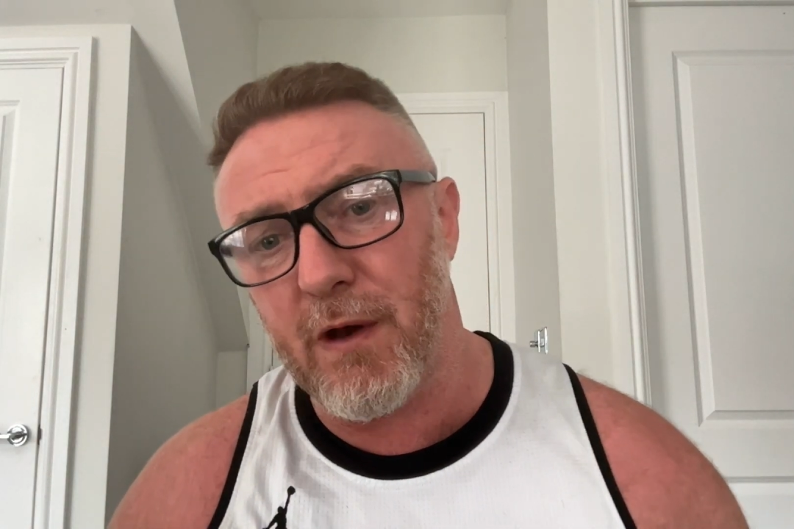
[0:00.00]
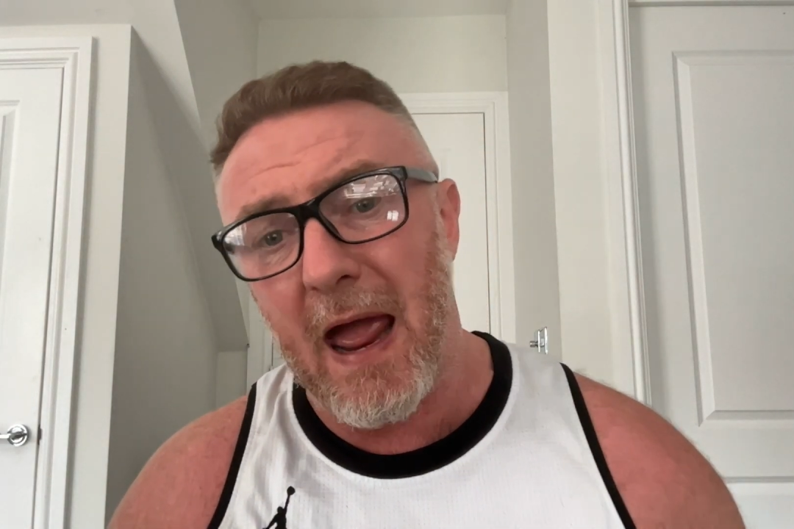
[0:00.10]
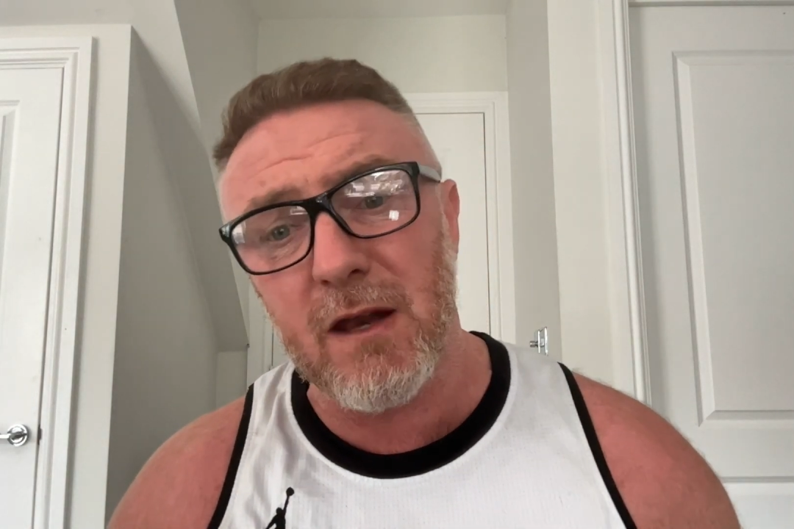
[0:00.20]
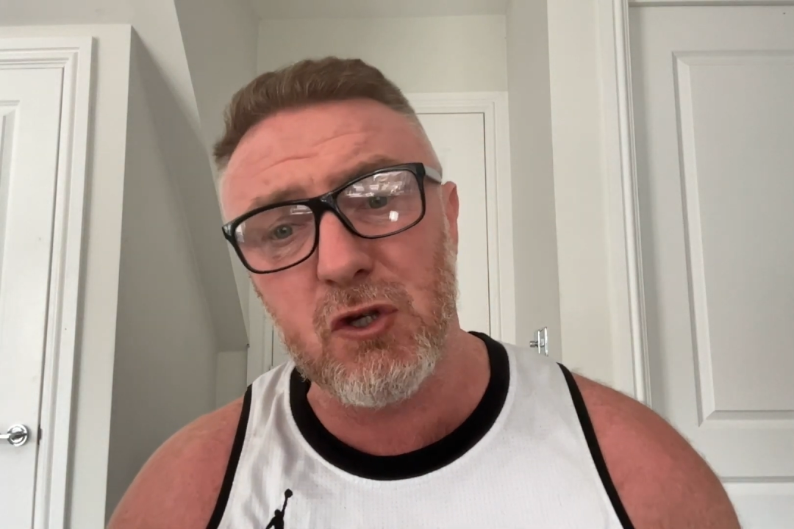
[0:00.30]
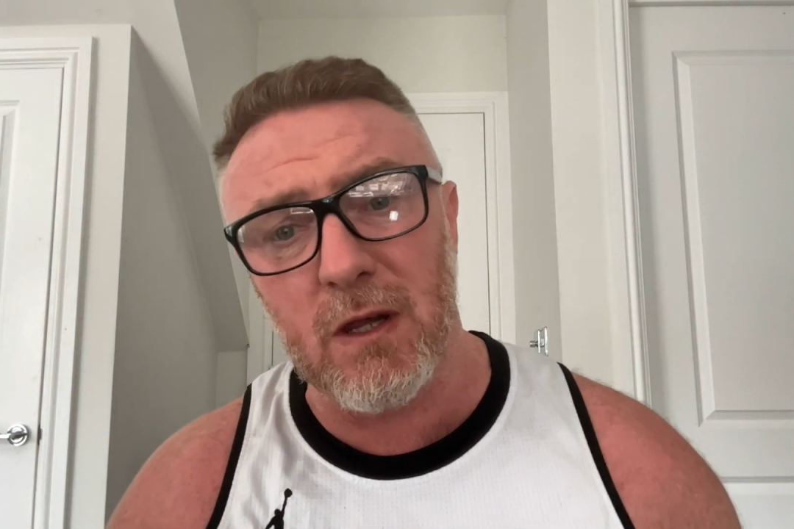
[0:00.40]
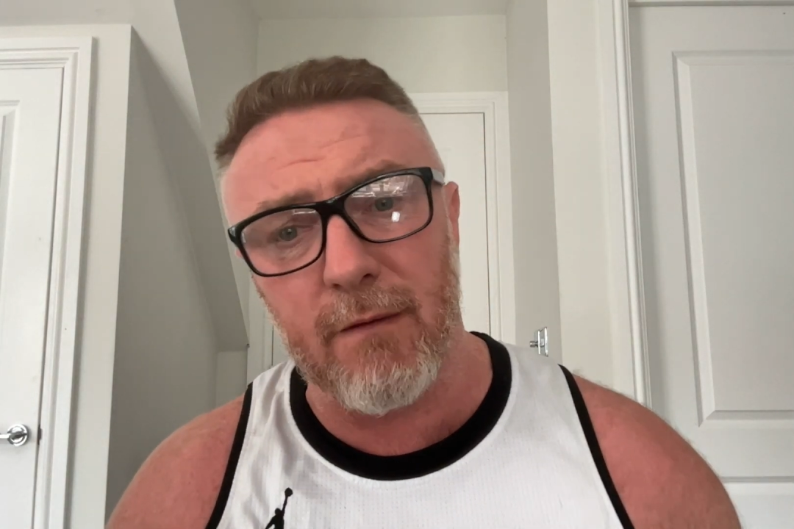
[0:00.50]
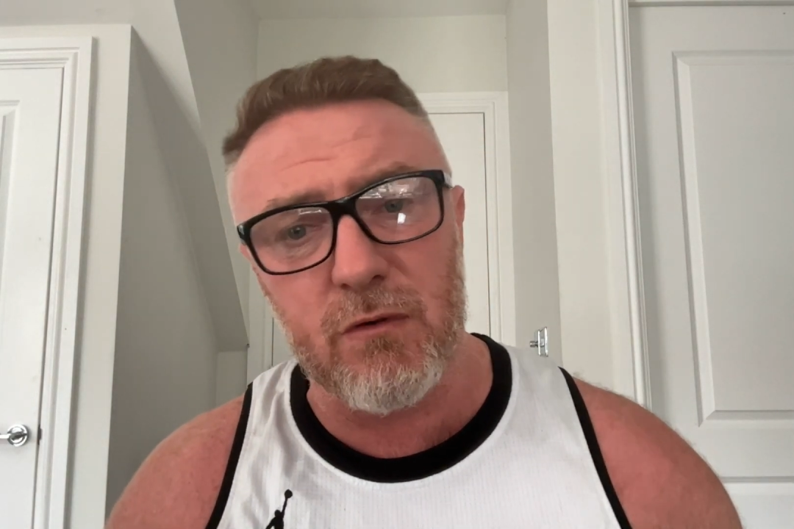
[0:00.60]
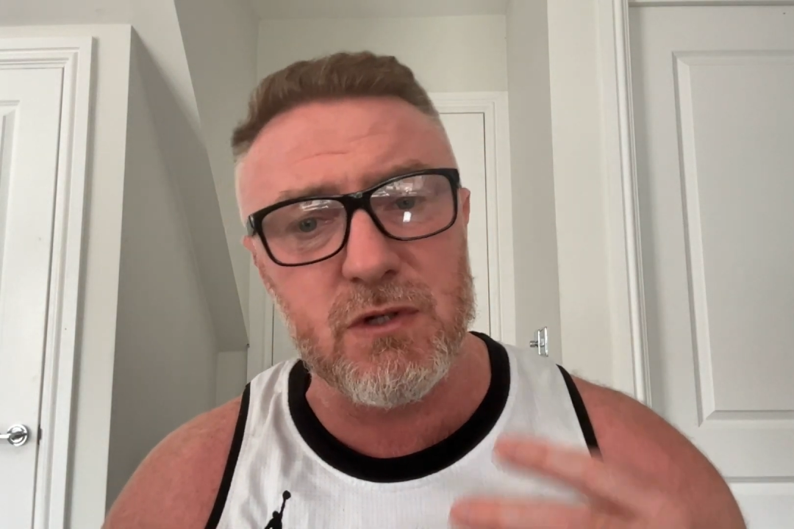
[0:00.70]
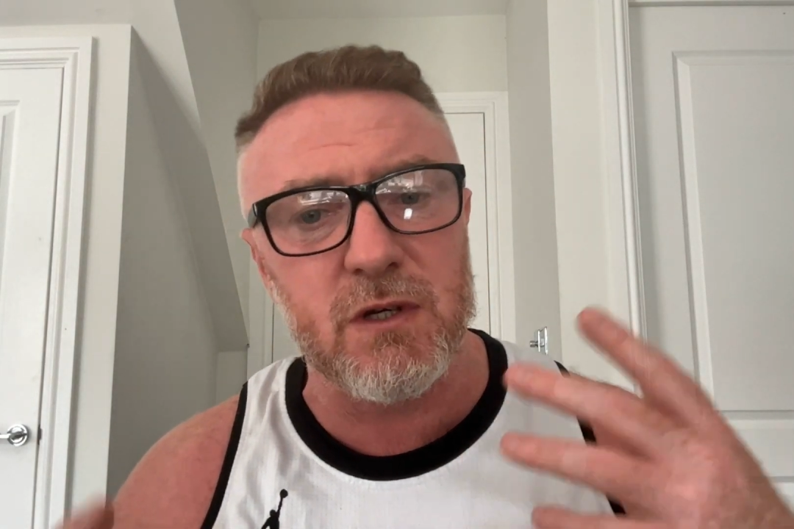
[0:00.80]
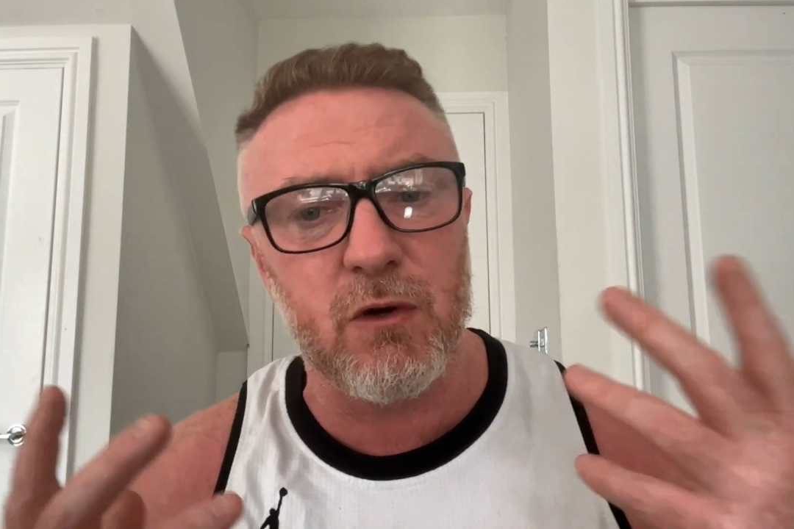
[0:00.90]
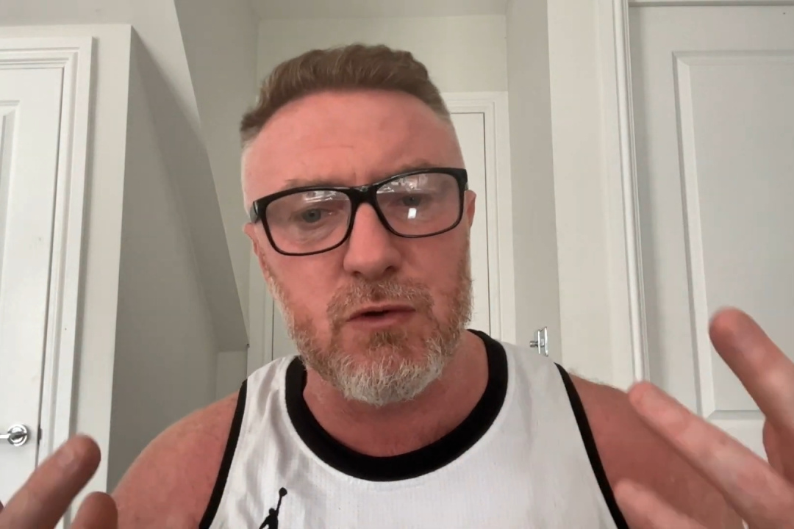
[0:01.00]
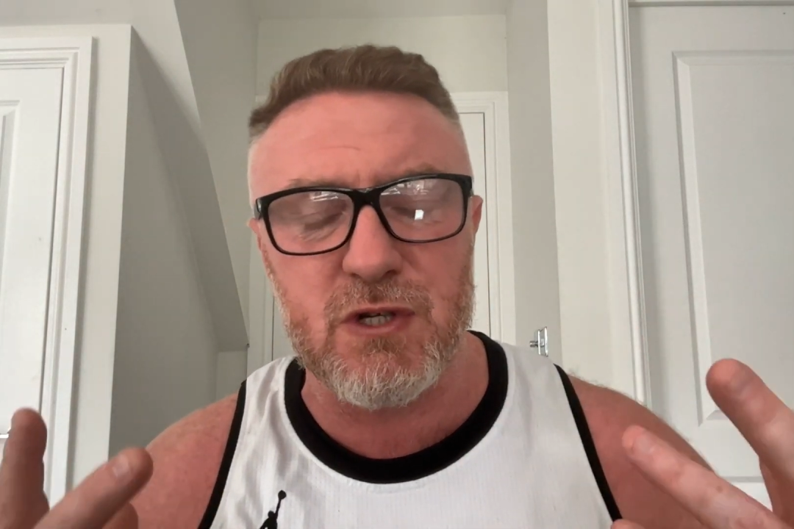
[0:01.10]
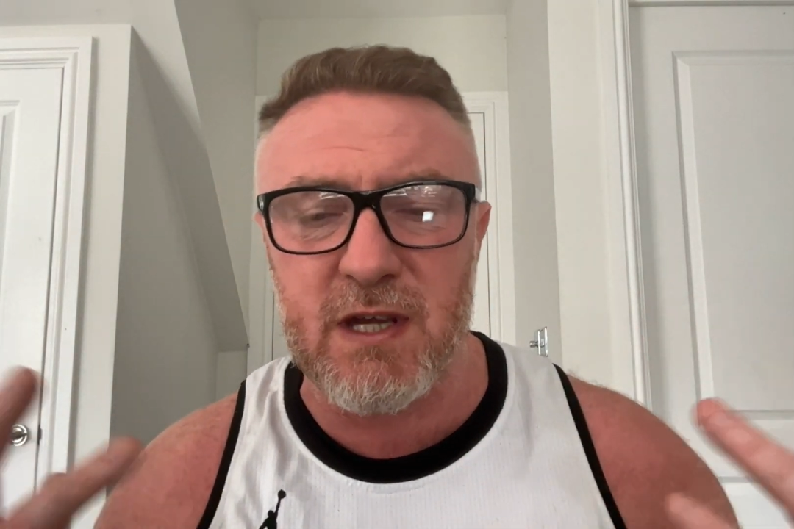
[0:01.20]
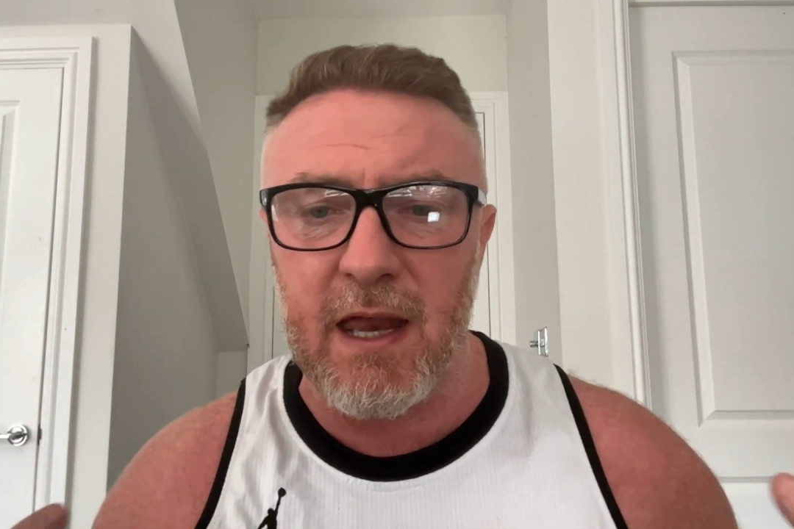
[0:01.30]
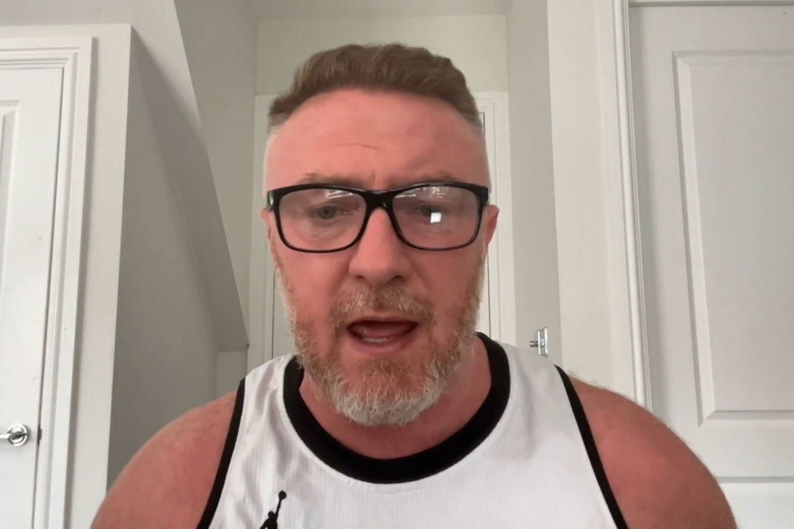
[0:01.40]
energy levels and good
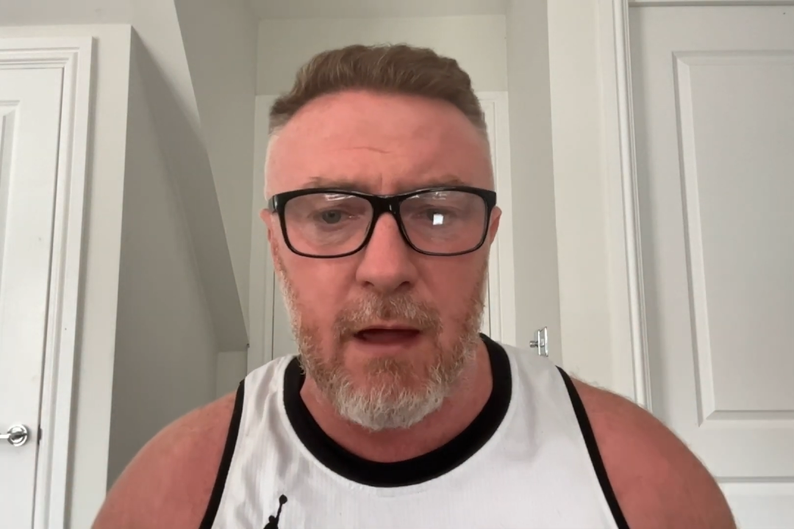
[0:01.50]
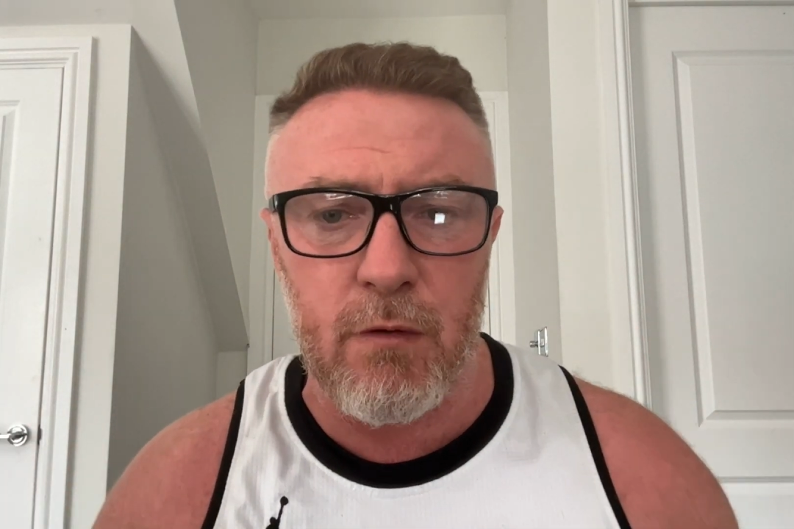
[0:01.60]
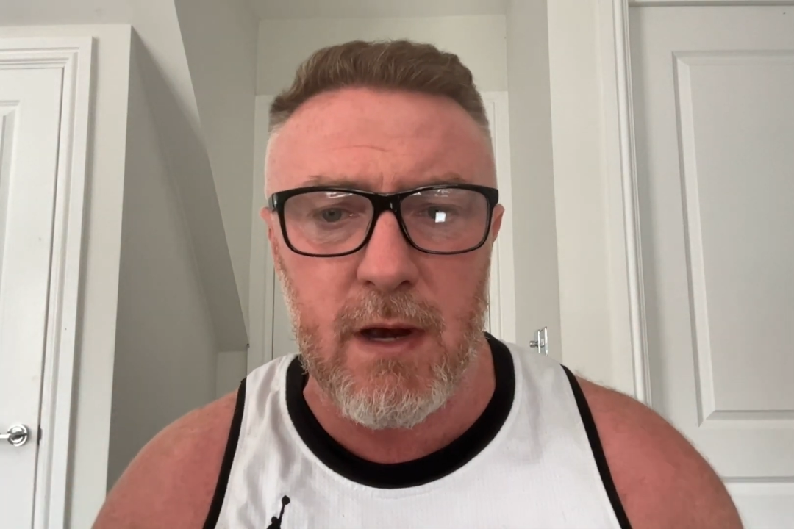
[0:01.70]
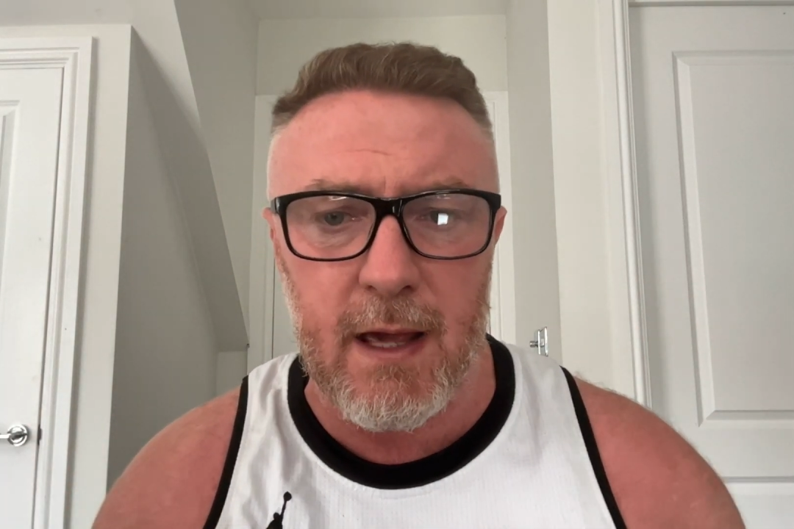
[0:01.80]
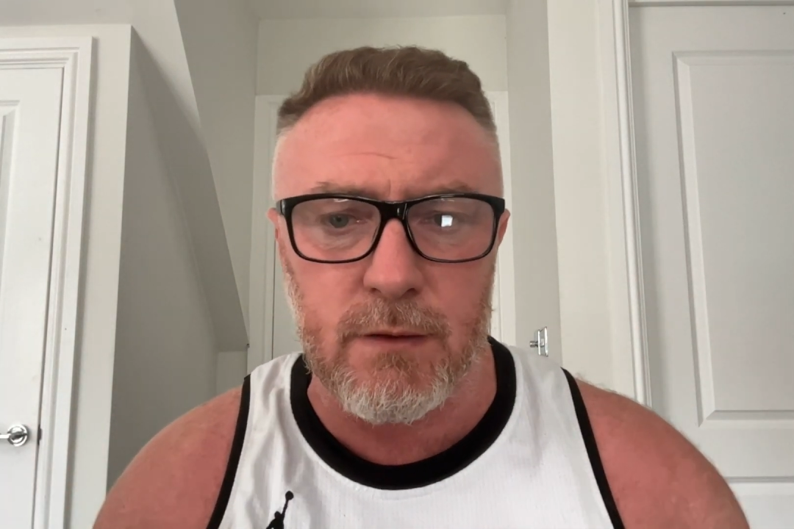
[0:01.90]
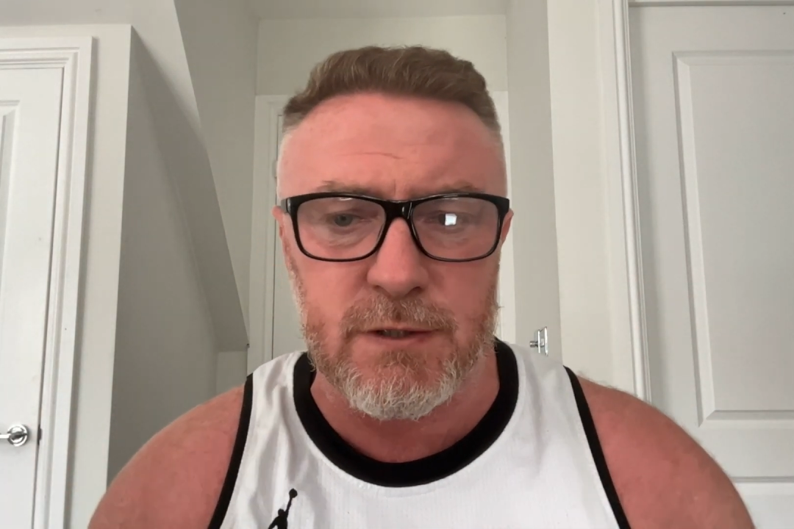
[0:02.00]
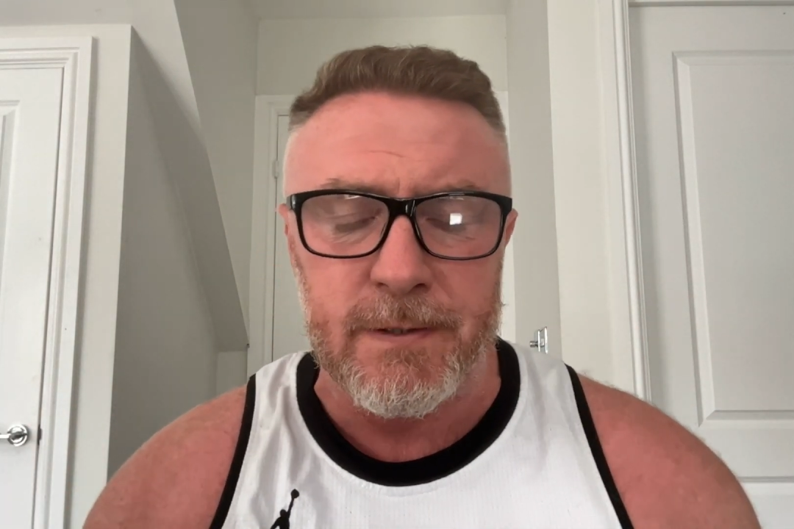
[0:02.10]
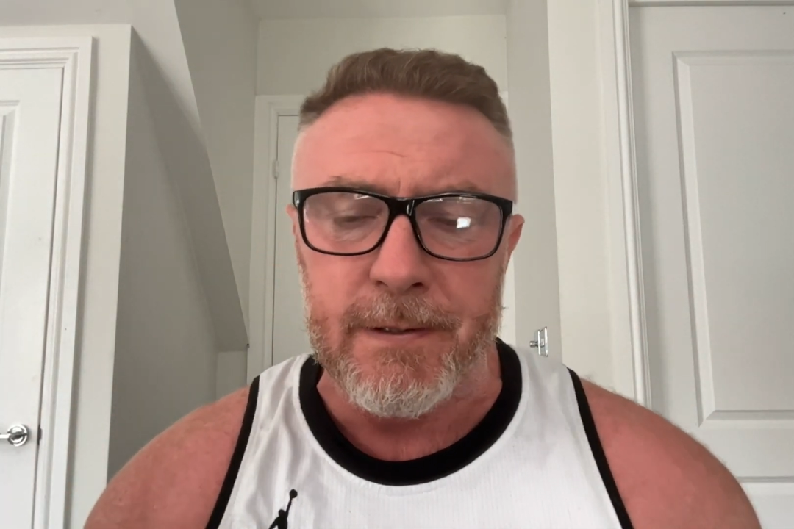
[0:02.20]
skin, hair and nails.